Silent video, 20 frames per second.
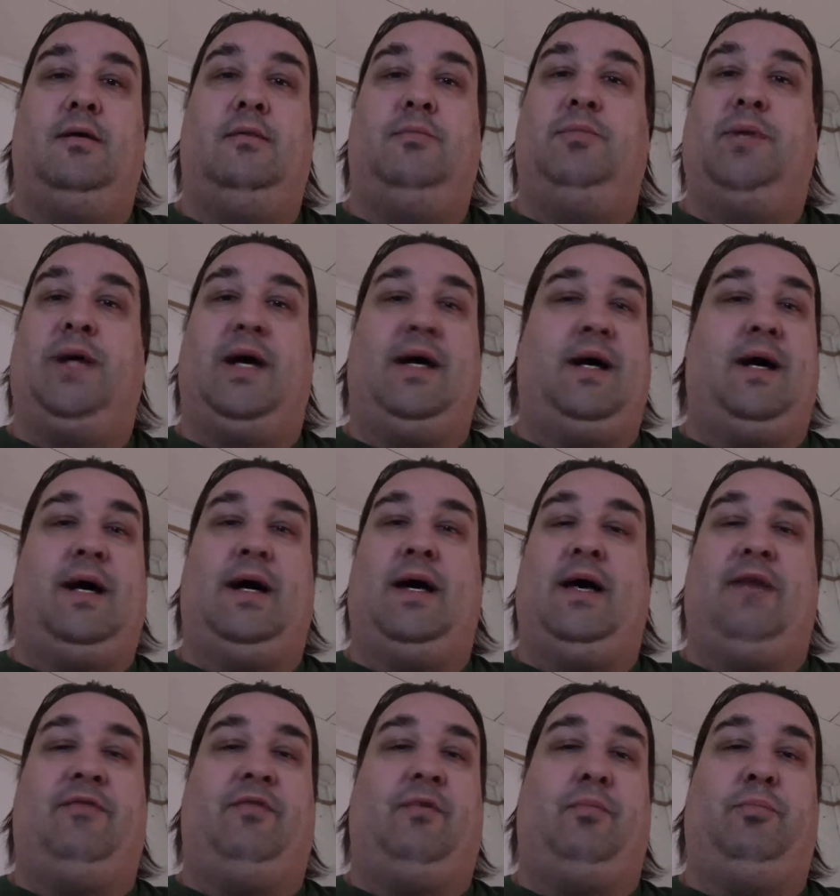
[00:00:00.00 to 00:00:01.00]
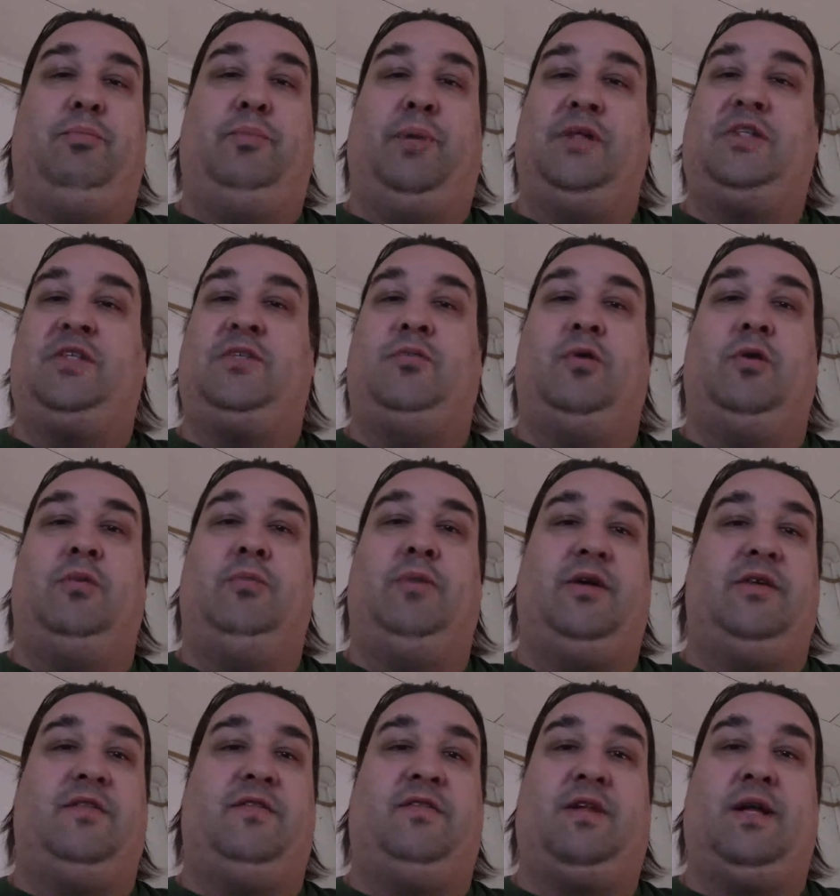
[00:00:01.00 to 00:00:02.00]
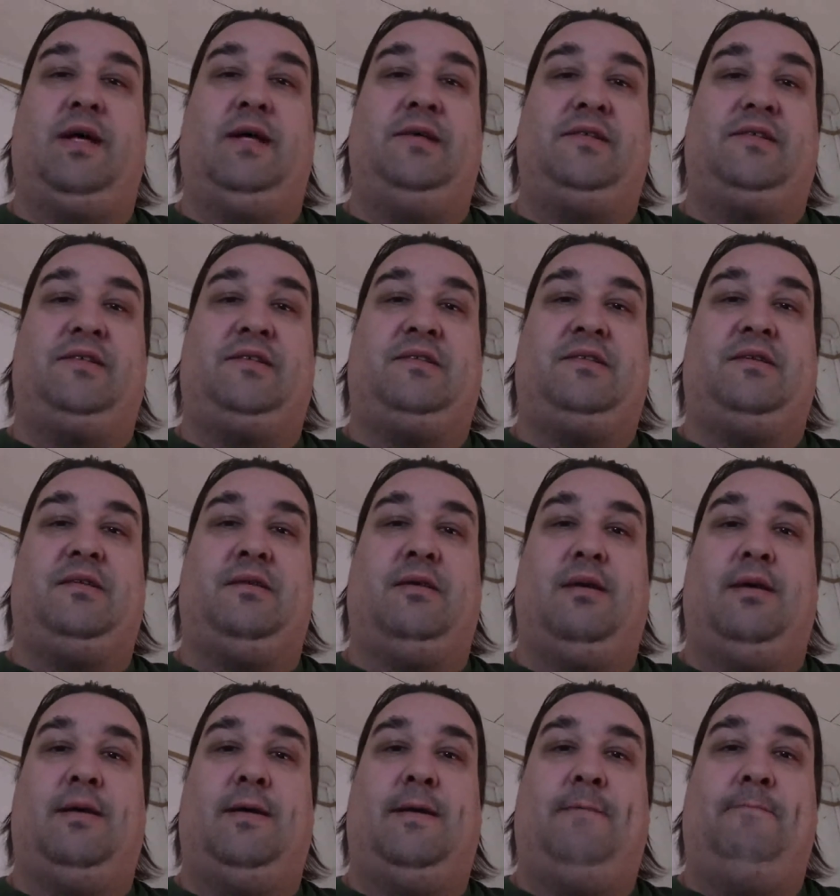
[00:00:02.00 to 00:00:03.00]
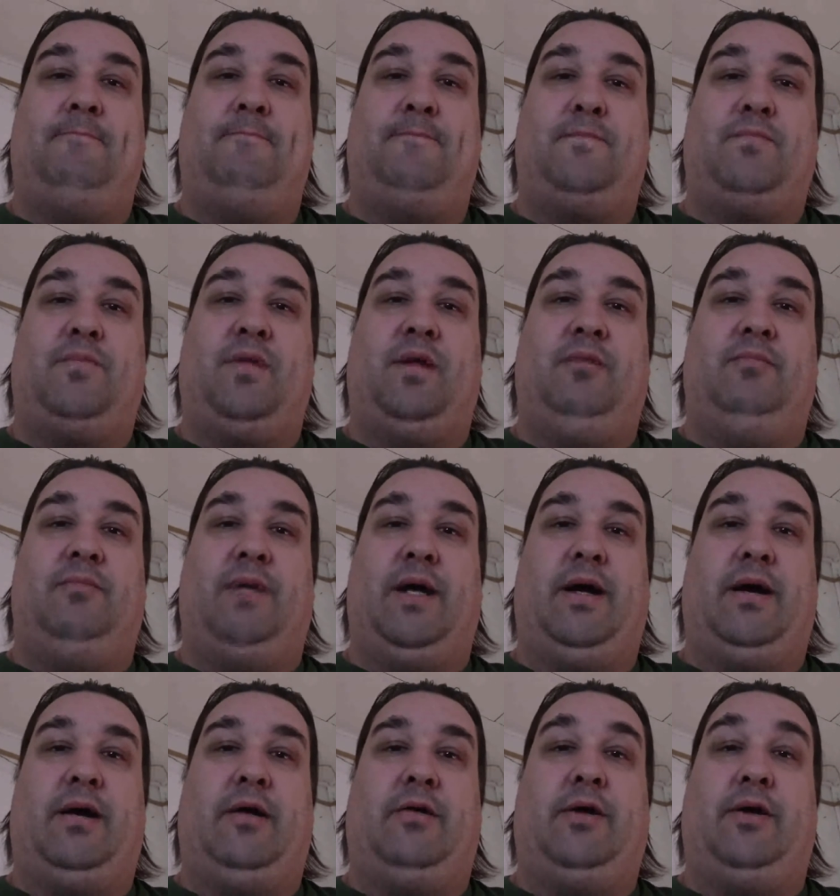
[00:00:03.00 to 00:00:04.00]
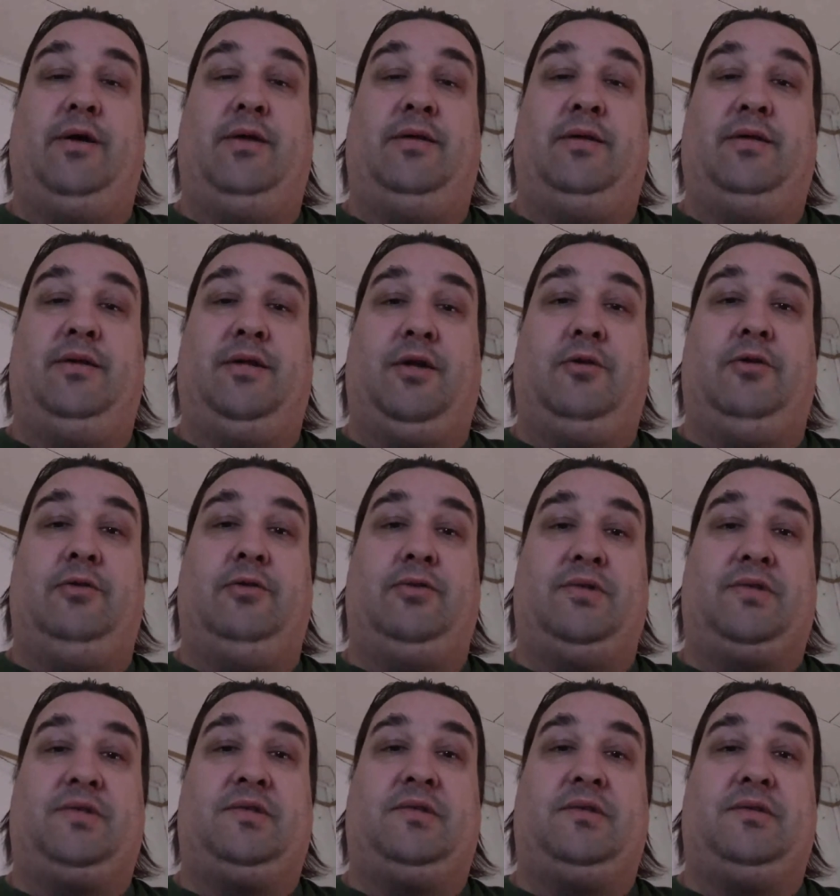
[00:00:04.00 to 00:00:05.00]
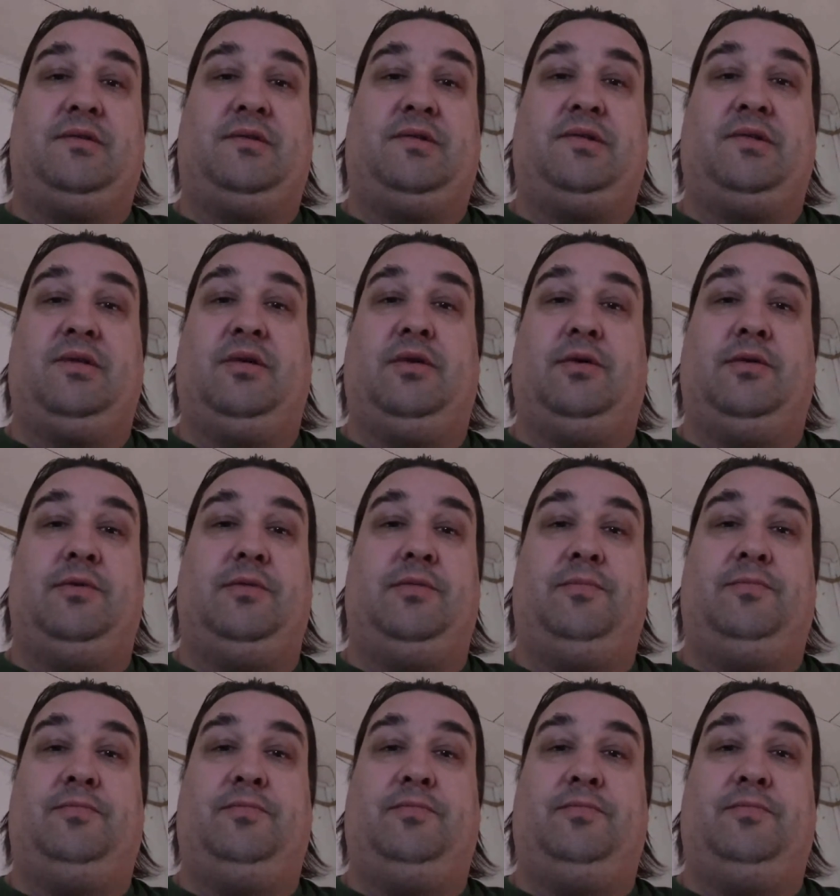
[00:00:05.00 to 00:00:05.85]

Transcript: But I, I have a bunch more butterflies in my area than those. So,